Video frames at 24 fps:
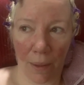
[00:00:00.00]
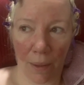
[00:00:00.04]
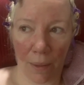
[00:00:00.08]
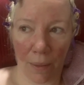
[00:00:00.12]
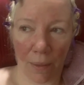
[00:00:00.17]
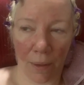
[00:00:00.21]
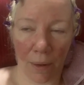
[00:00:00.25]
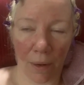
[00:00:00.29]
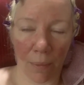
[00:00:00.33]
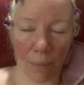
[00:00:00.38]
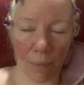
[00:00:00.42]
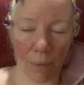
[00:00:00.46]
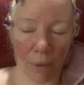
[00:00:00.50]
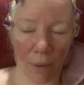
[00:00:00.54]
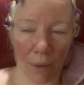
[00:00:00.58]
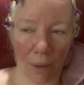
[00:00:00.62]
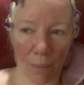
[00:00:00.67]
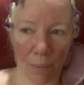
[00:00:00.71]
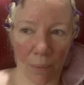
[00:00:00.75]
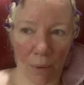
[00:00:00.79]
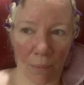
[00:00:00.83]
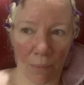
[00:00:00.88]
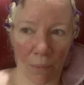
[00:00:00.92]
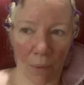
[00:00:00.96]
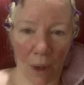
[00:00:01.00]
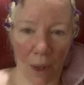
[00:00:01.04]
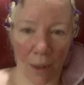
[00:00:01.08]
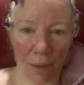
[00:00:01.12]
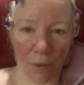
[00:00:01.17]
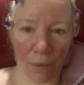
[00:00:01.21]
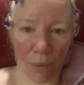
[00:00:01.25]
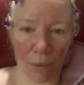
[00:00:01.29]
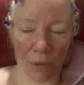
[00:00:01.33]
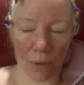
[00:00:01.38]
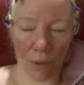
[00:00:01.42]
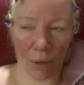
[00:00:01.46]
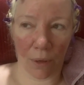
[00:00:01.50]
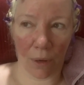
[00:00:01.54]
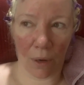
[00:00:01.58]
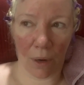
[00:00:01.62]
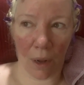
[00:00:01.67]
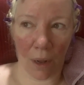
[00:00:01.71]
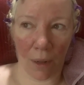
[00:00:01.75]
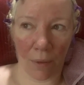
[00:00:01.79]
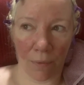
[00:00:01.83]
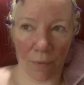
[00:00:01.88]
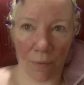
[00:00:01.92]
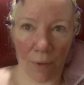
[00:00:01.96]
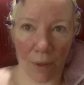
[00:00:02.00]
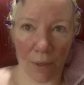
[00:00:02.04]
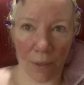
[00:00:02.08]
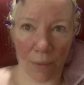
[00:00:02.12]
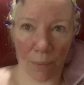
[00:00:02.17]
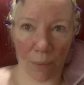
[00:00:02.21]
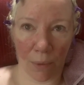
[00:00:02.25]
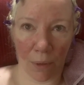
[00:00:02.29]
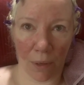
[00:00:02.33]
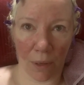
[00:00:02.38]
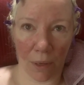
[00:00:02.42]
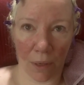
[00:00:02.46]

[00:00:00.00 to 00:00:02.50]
That I put up on my Twitter and Facebook